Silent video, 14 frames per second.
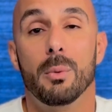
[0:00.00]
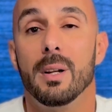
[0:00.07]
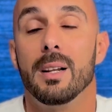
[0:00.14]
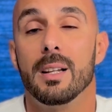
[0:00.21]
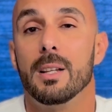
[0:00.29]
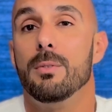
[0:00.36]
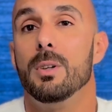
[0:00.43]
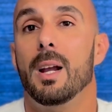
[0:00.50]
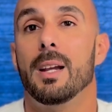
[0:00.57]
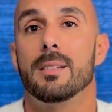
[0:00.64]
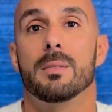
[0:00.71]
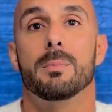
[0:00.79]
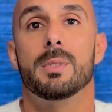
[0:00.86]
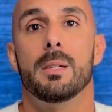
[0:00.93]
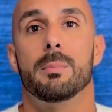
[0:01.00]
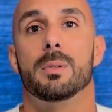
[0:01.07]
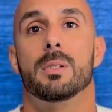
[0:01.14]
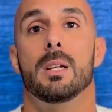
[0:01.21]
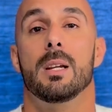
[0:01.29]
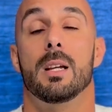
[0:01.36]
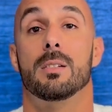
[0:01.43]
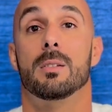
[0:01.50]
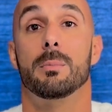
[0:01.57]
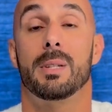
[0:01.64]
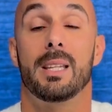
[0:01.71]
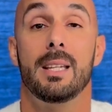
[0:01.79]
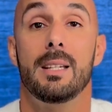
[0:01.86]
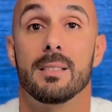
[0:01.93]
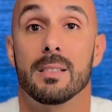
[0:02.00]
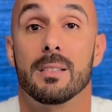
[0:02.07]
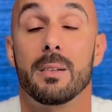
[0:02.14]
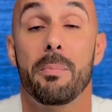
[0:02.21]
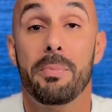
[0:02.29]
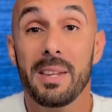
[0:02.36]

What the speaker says: wanted to give you guys some tips and some keys and some